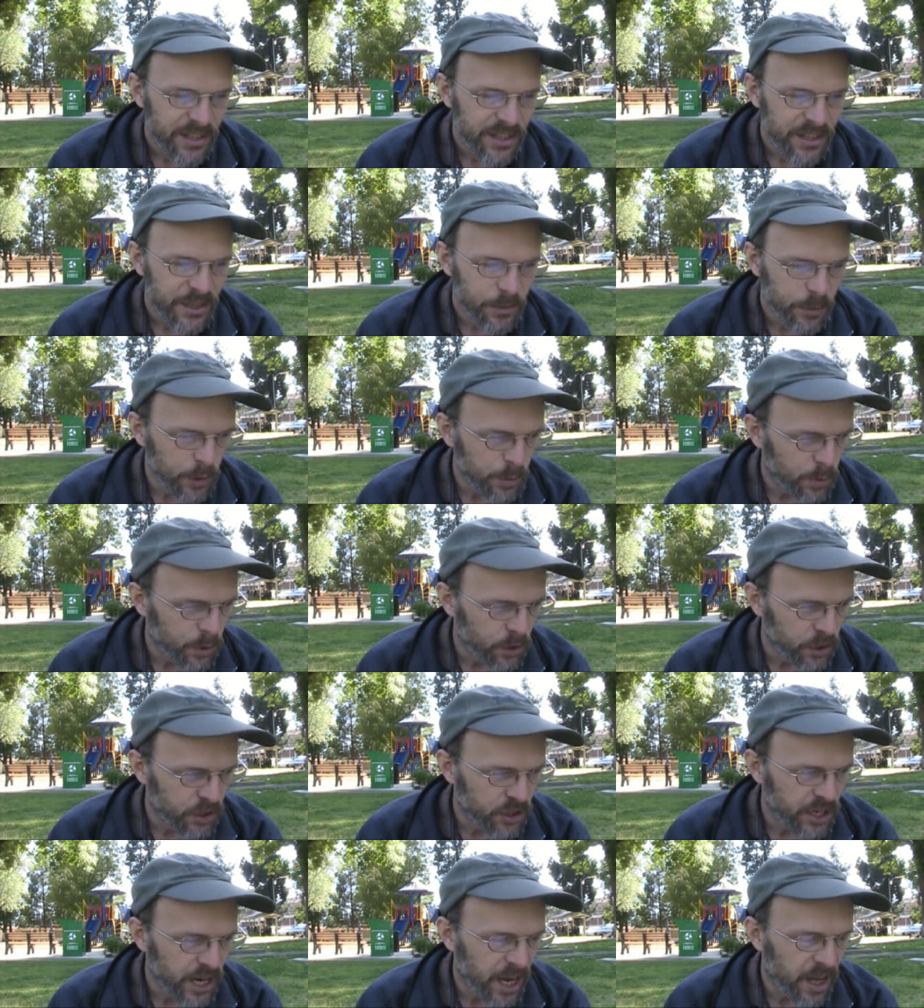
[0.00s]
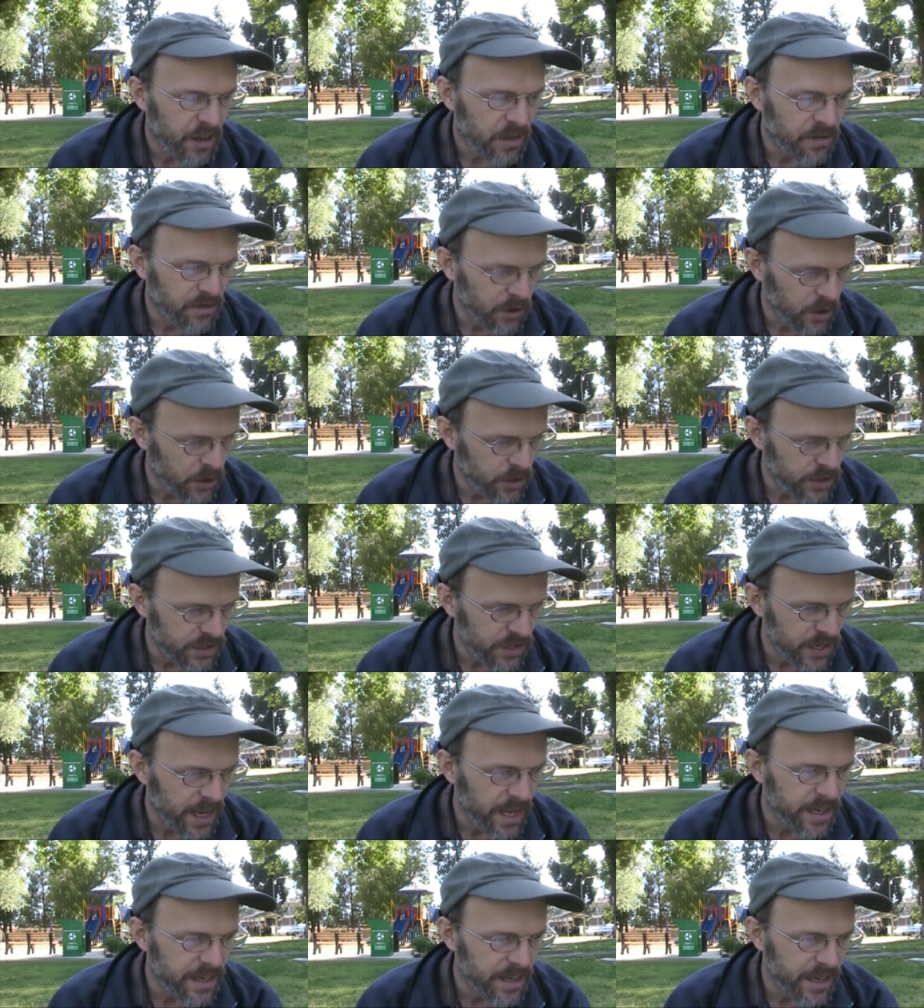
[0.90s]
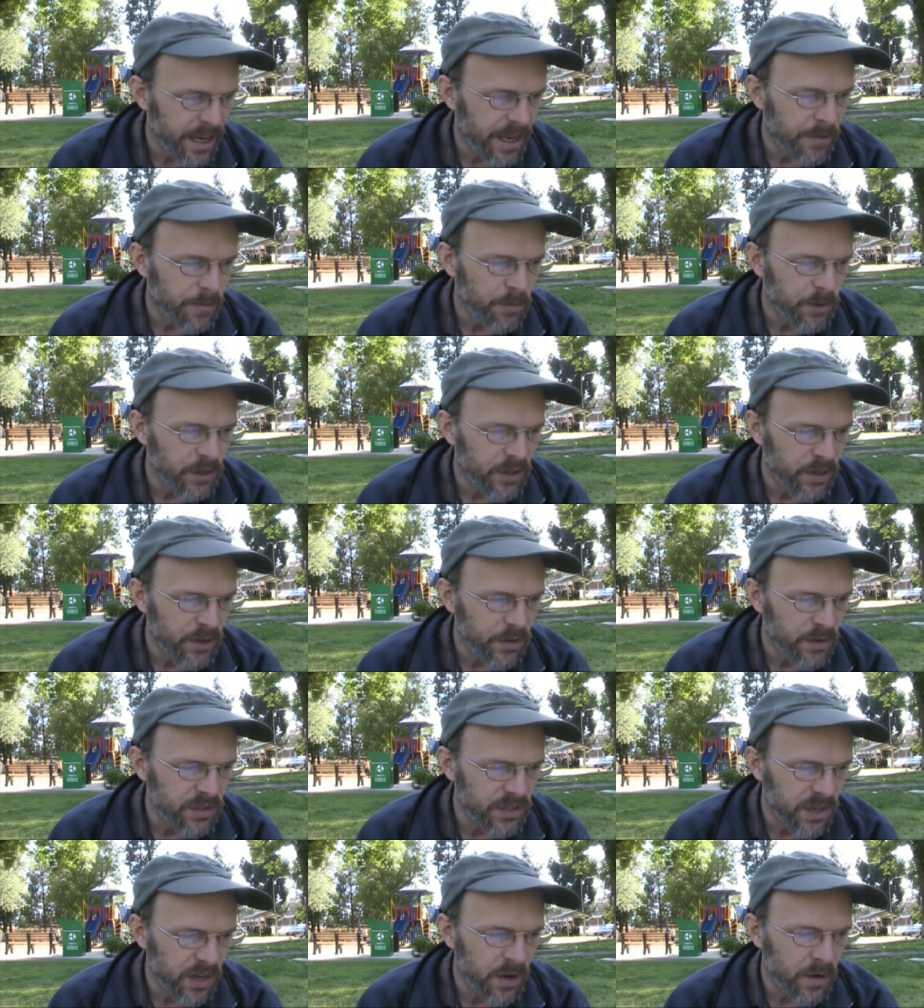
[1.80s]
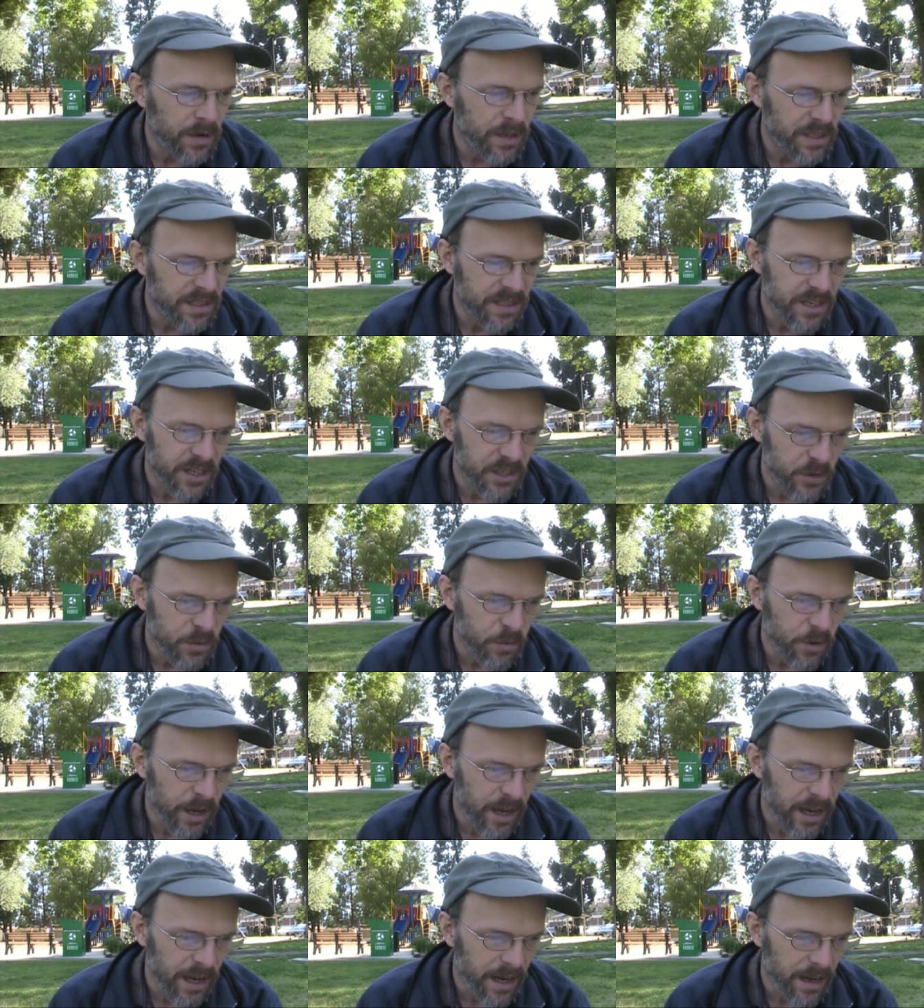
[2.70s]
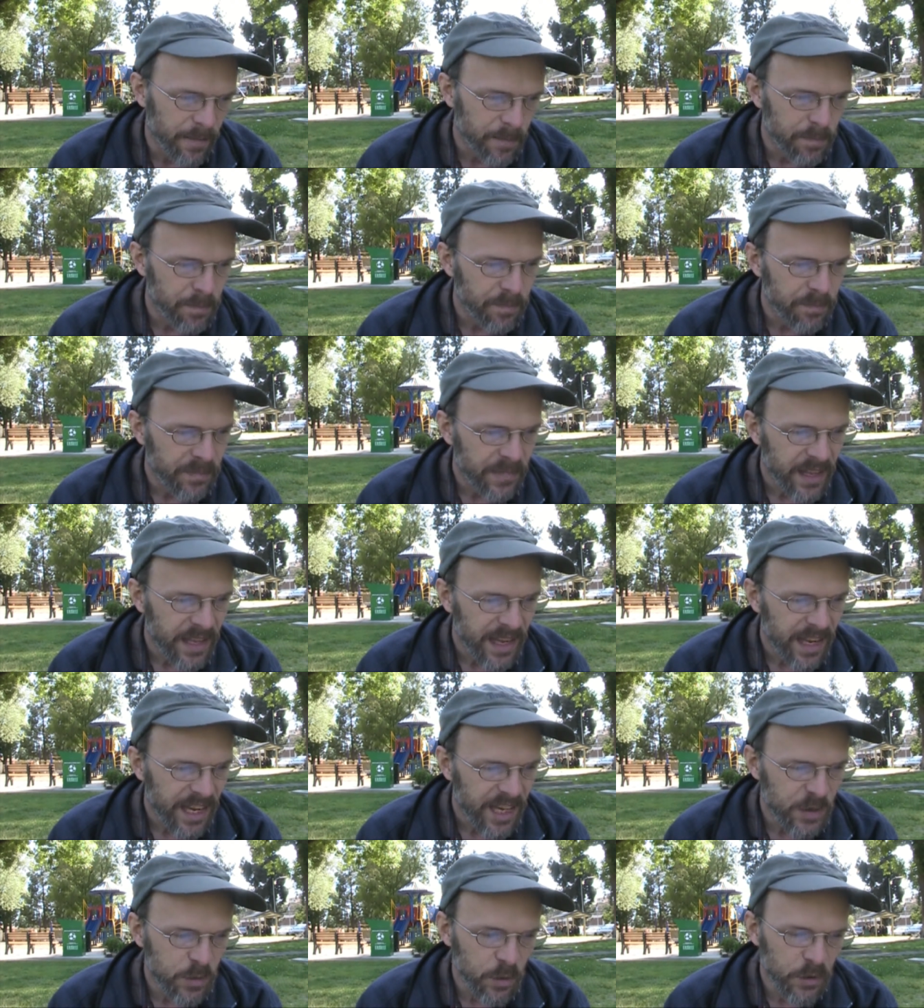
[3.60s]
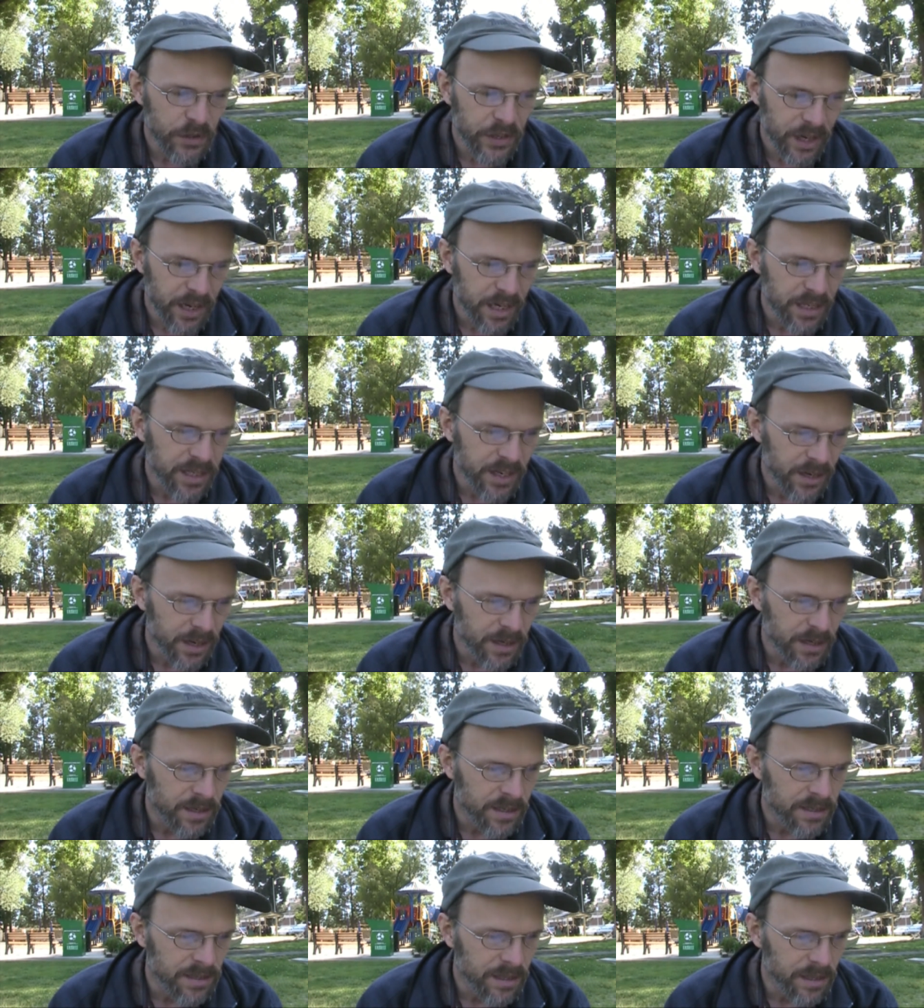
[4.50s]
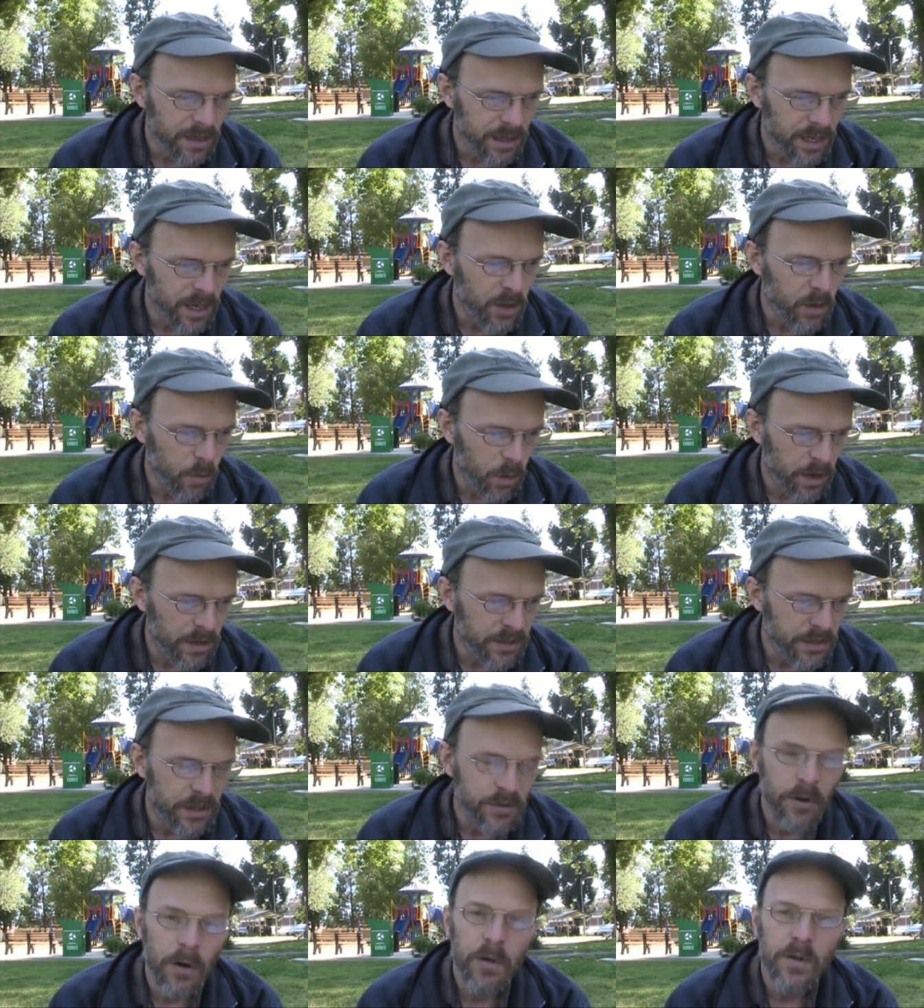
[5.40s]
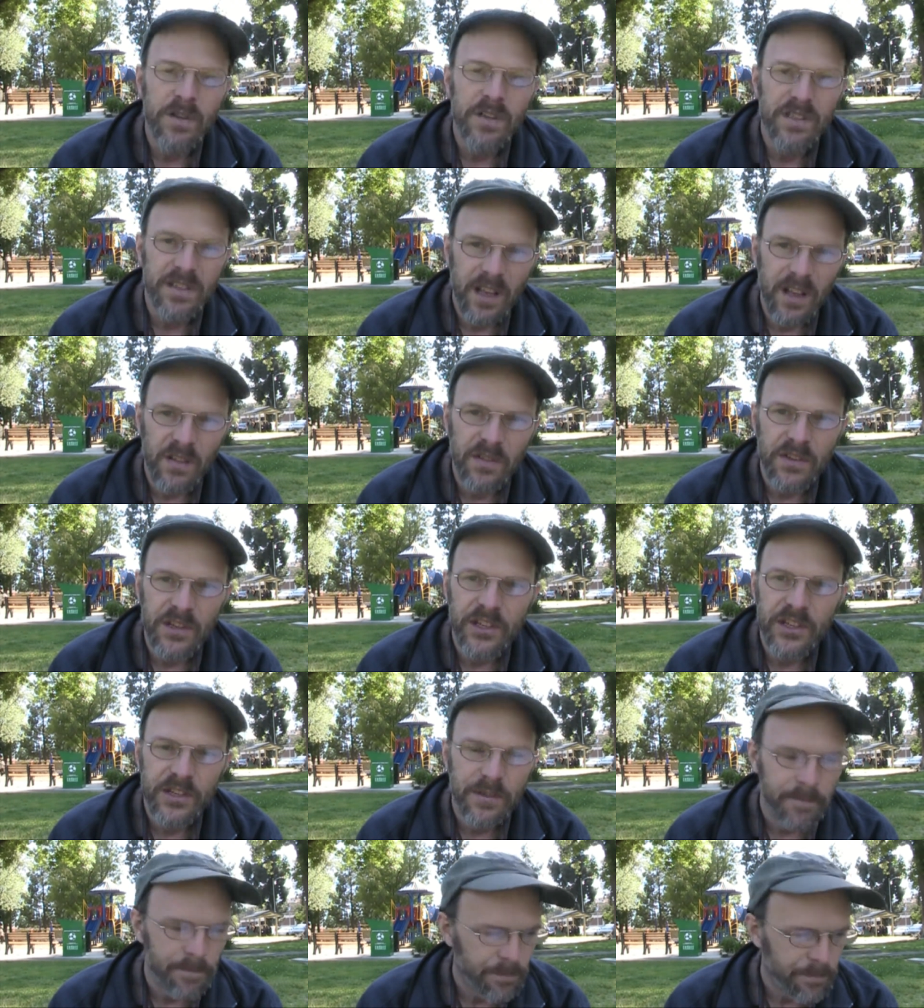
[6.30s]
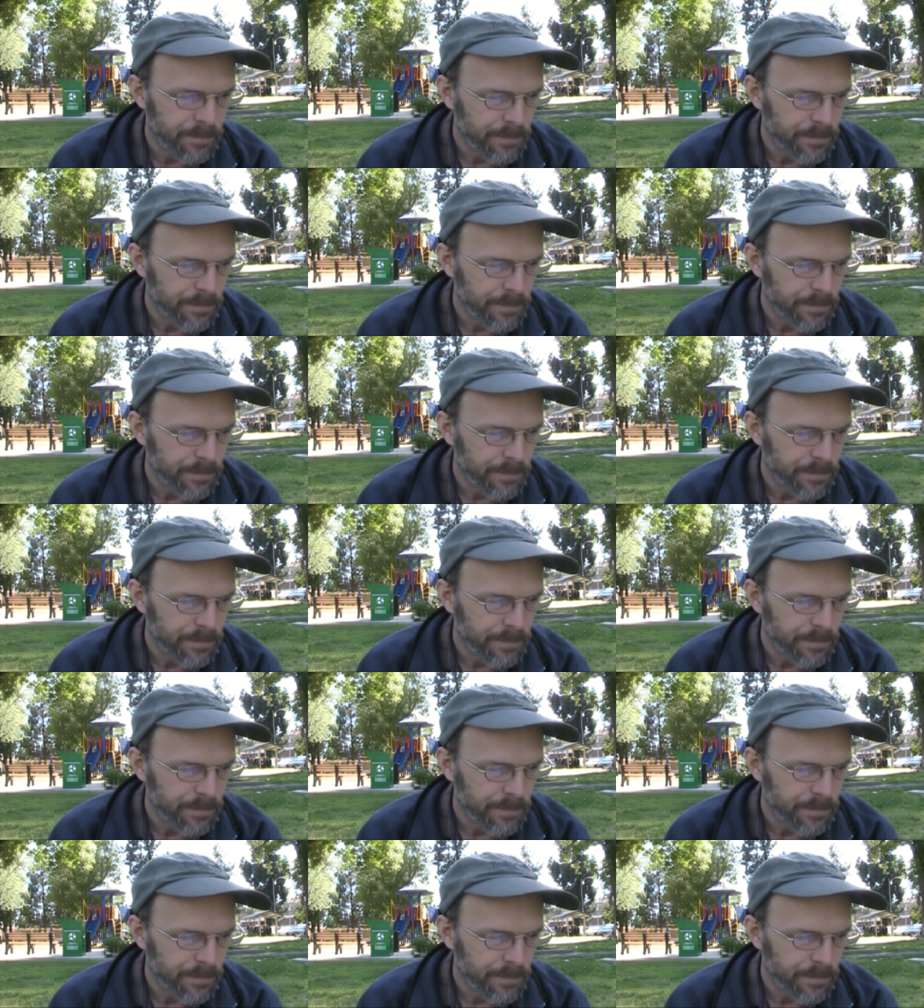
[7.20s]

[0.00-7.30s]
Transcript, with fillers: She will put her child first, and yet will do so in such a way as will not cause the little one to grow selfish.